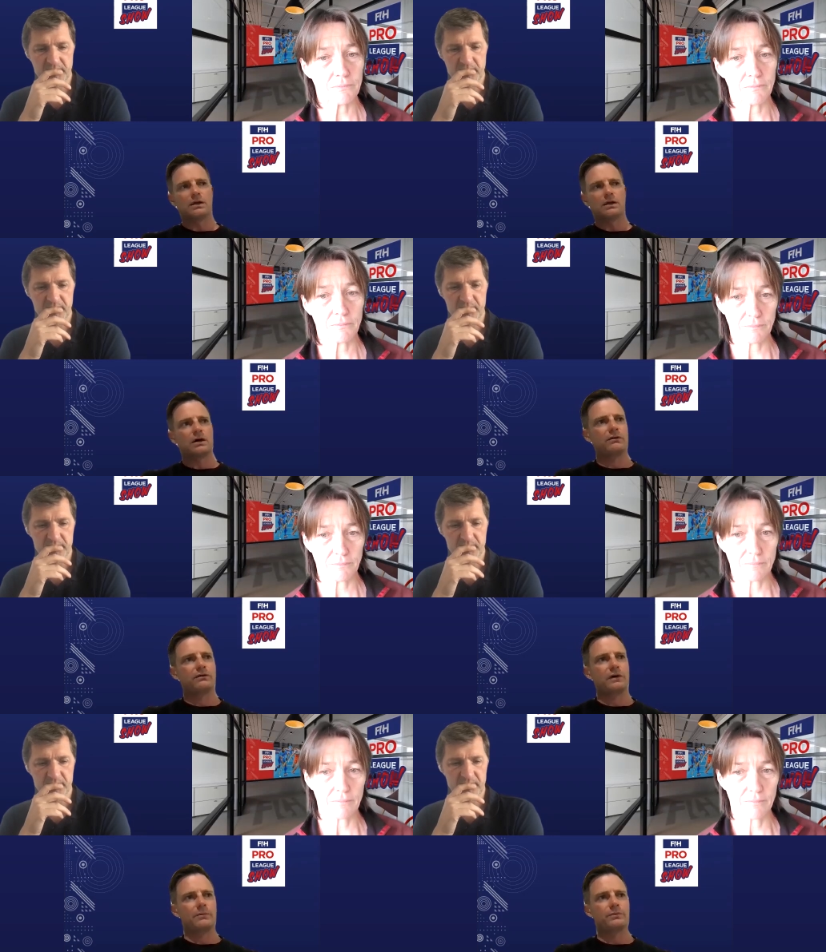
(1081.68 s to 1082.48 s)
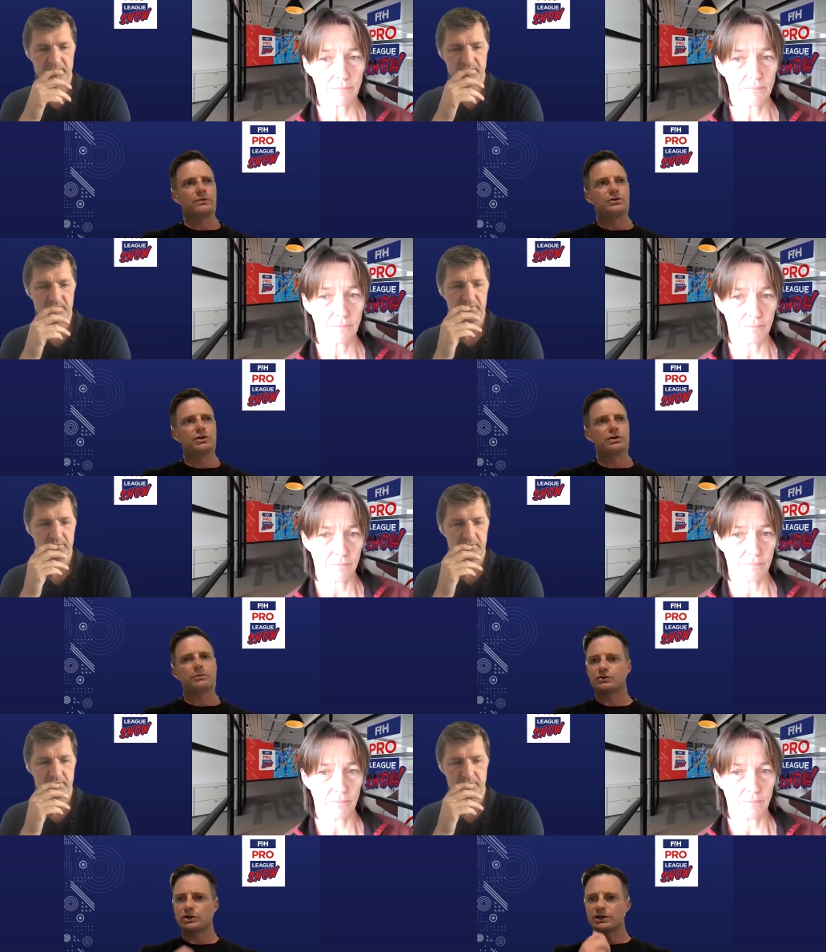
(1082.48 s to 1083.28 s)
Speaker 1: Yeah, they've
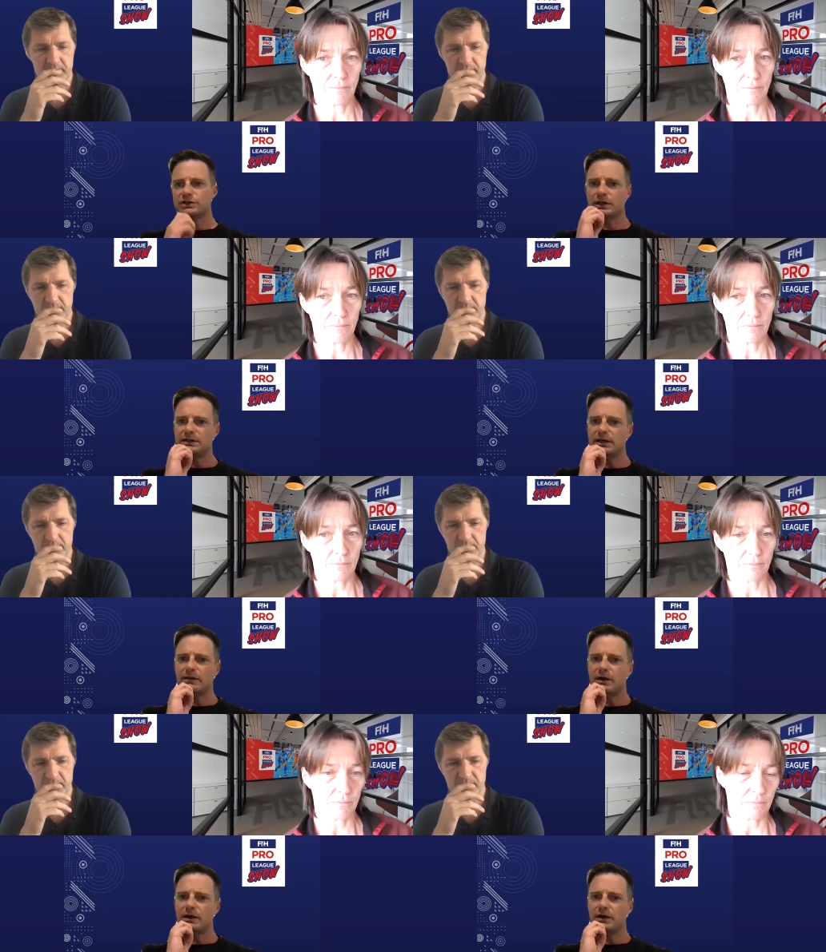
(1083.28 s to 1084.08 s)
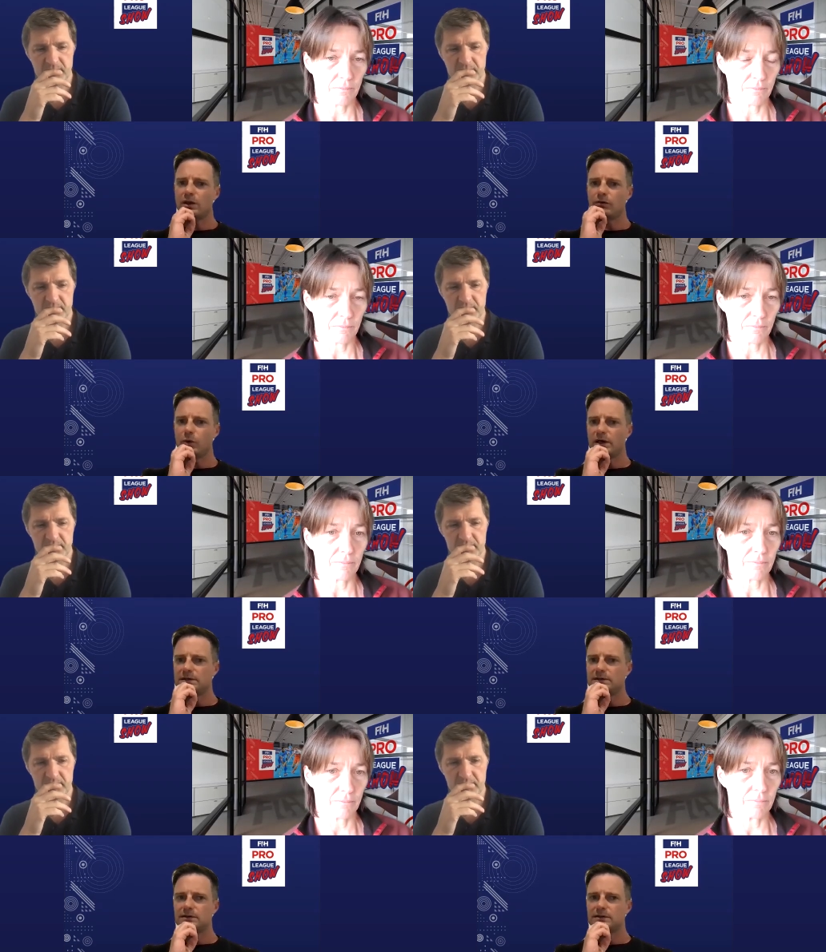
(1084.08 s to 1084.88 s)
Germany have traditionally done that, where they've
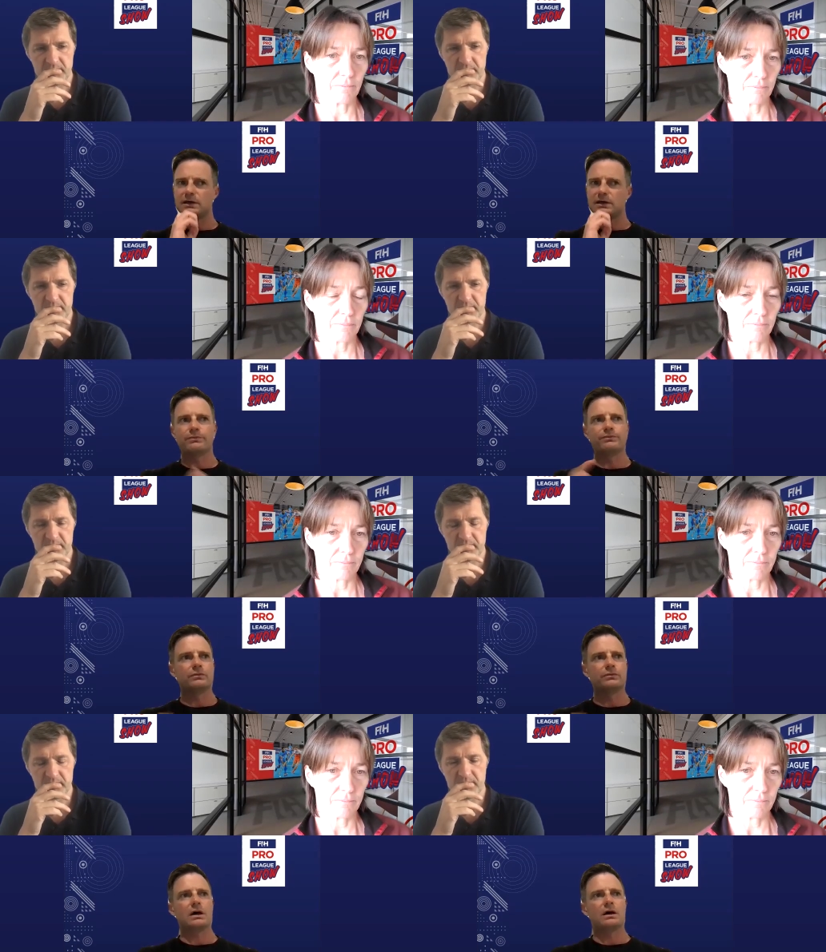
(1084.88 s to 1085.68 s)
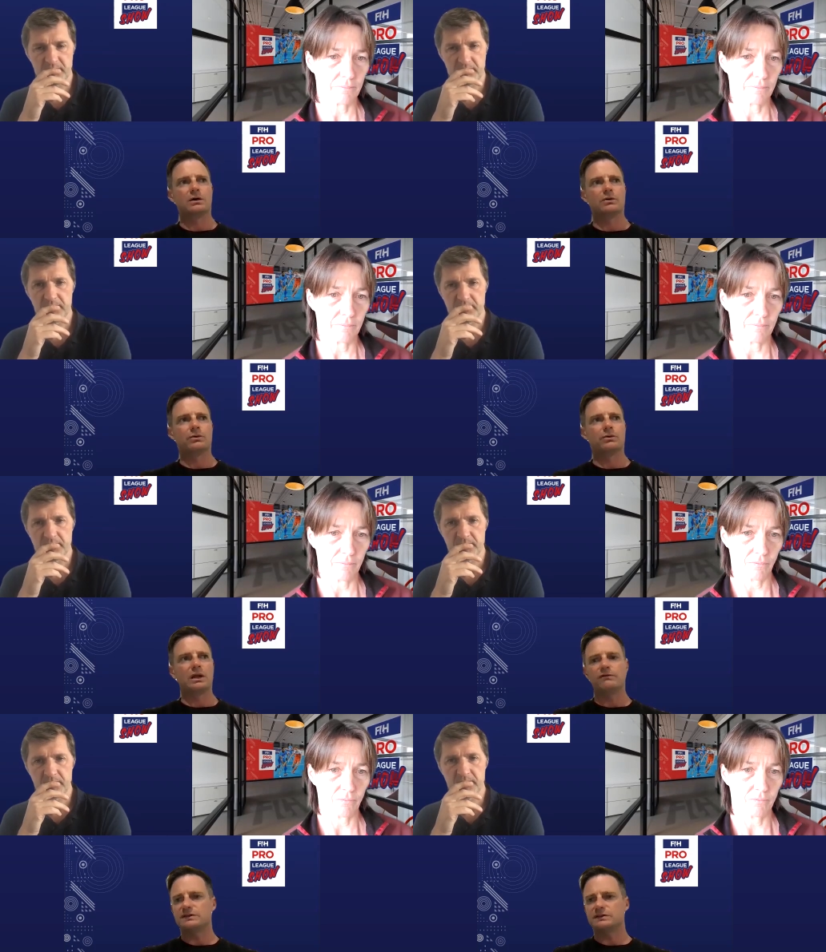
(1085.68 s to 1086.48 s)
always
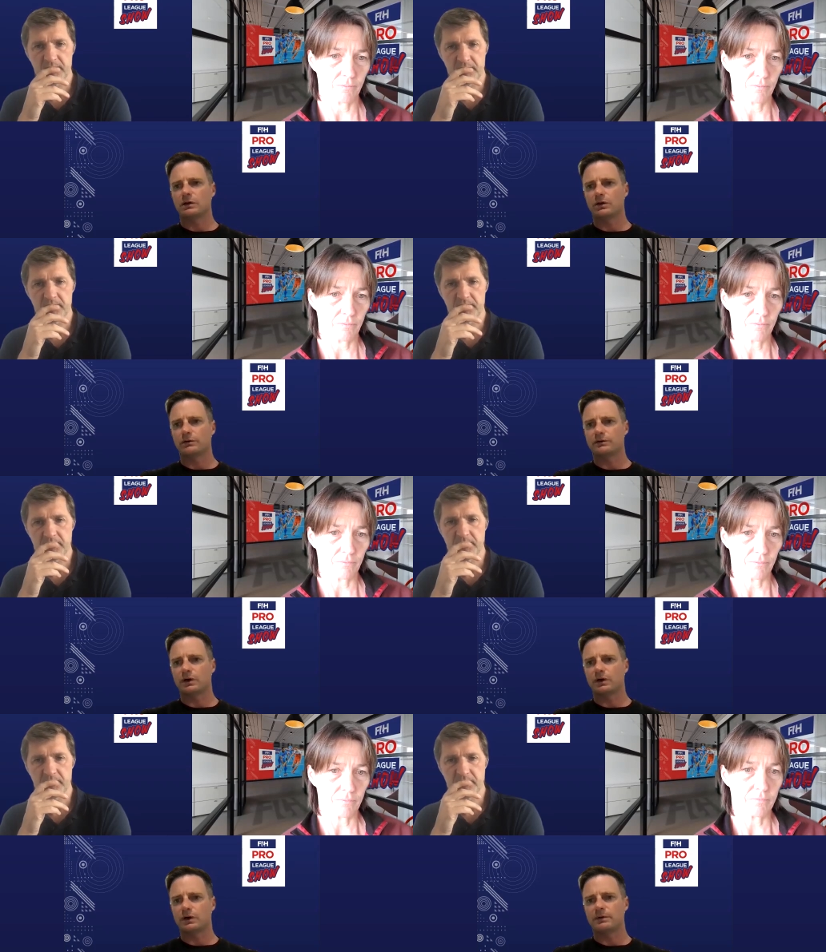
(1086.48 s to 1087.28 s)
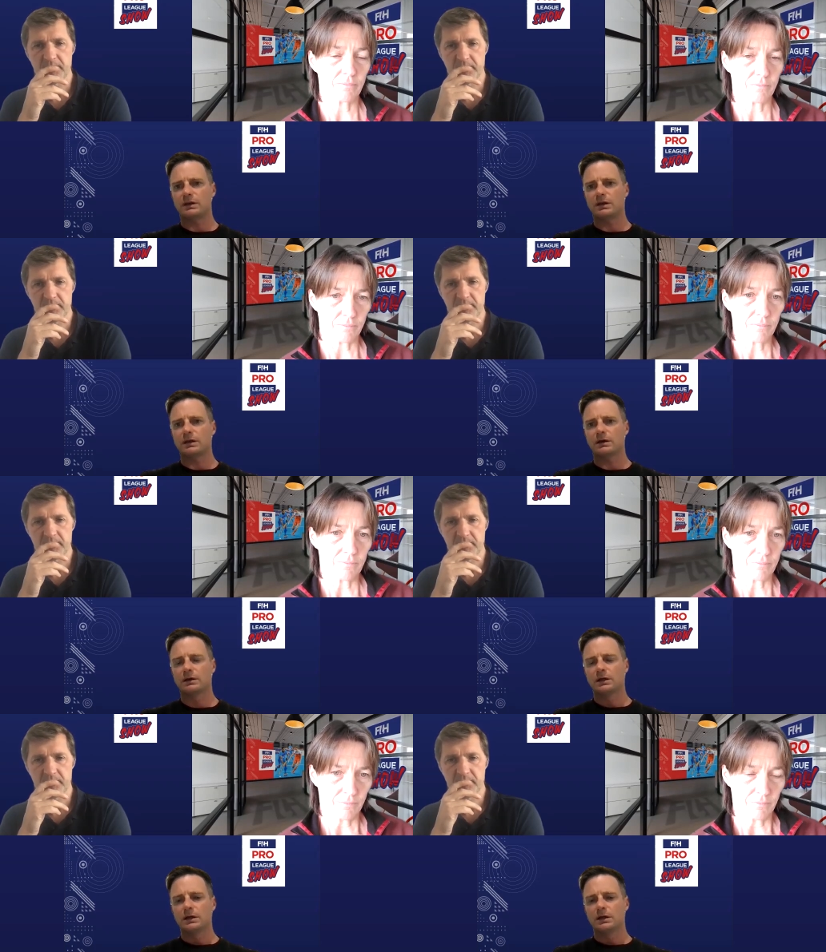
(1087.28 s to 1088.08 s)
really invested a lot of time into
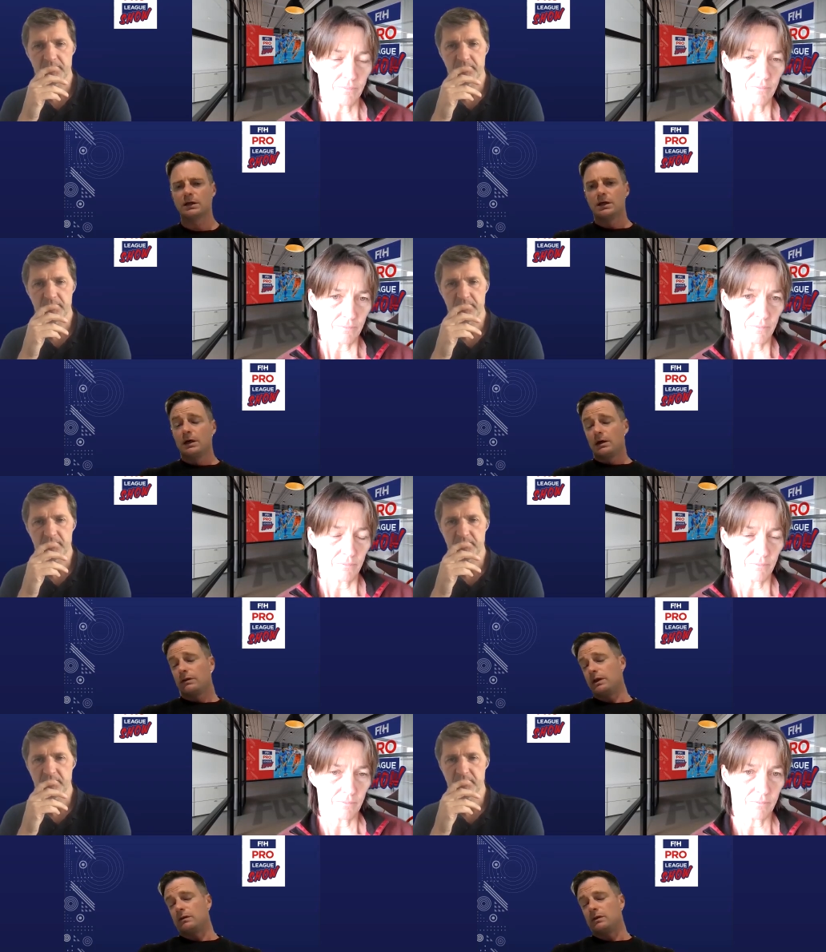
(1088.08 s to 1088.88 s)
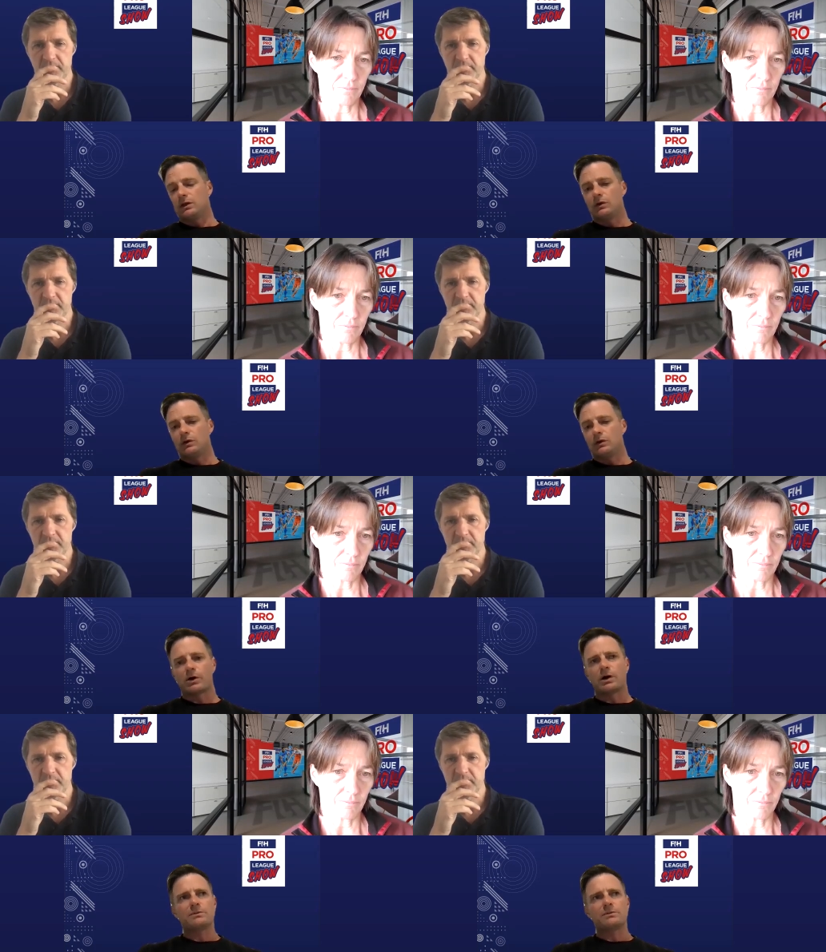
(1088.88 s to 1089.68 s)
their youth
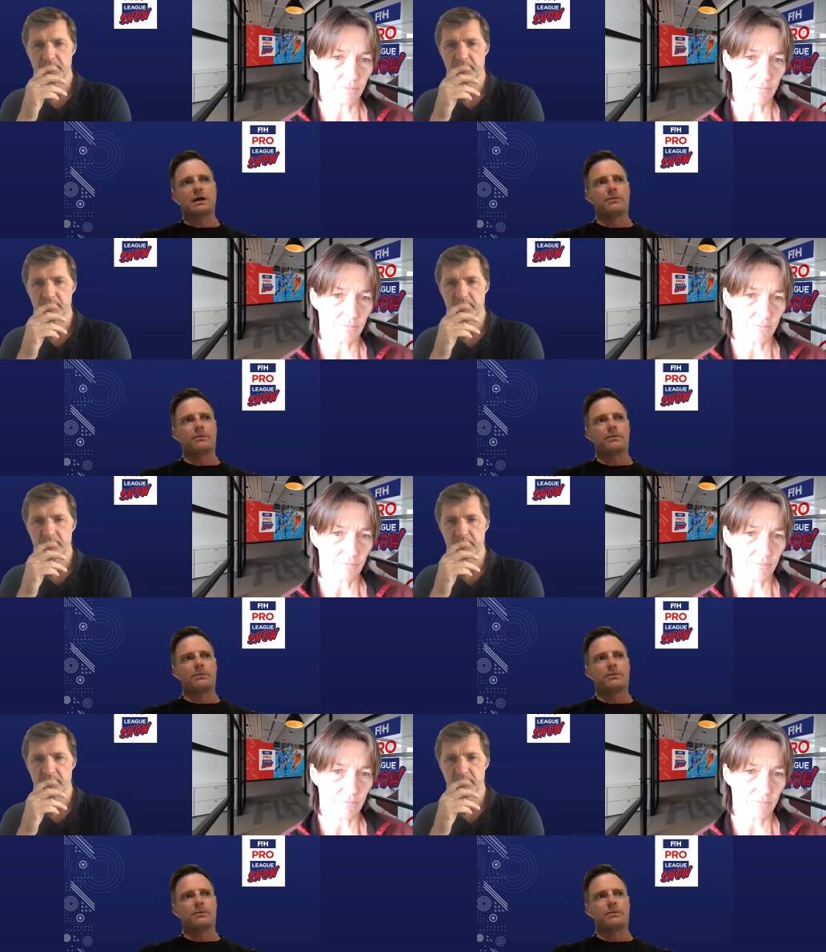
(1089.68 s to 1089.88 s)
programs.